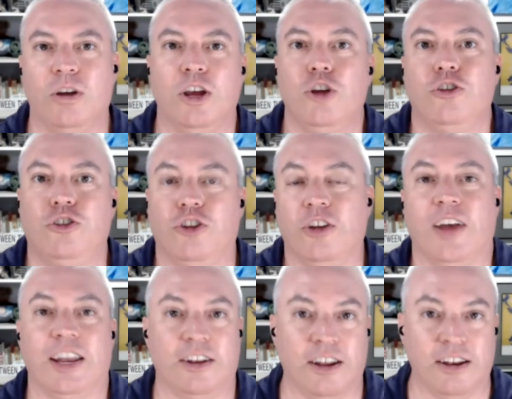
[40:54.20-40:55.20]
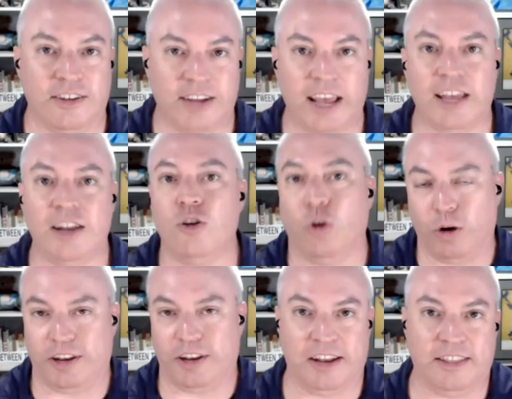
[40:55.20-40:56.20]
Should have I done 10 or
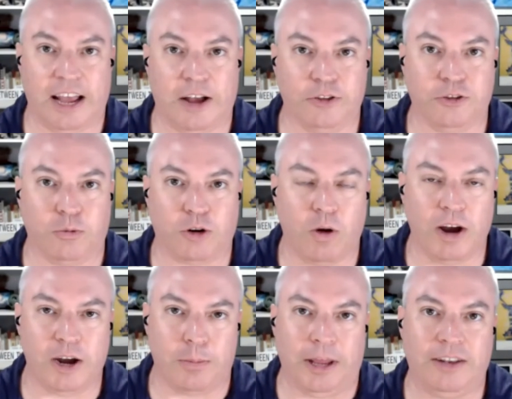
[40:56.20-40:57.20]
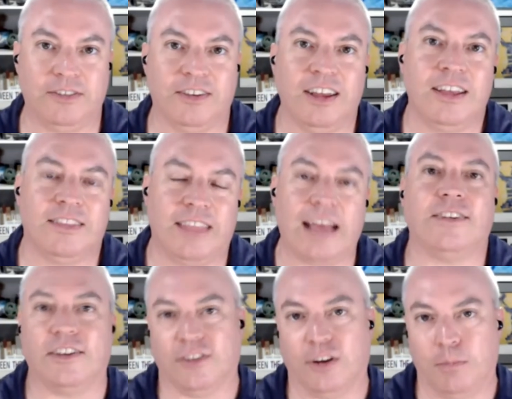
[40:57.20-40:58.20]
10,000 requirements? That
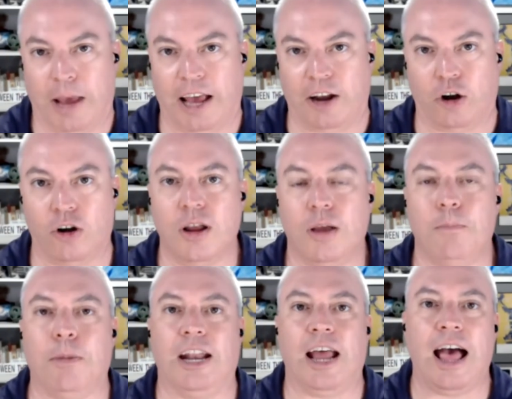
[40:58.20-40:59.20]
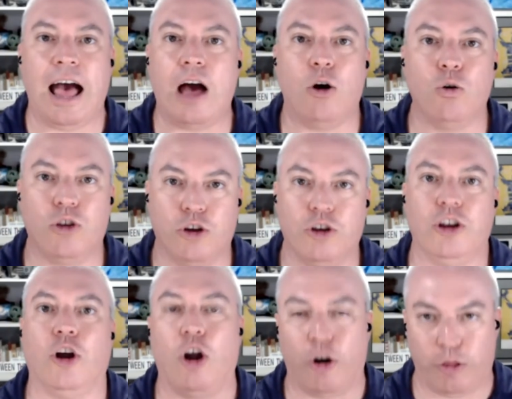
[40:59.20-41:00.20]
doesn't matter. But how good
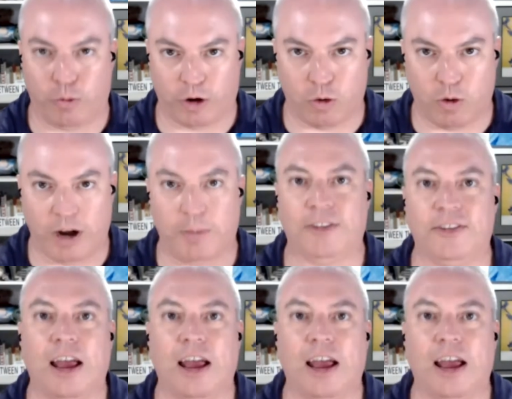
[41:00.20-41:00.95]
are the requirements?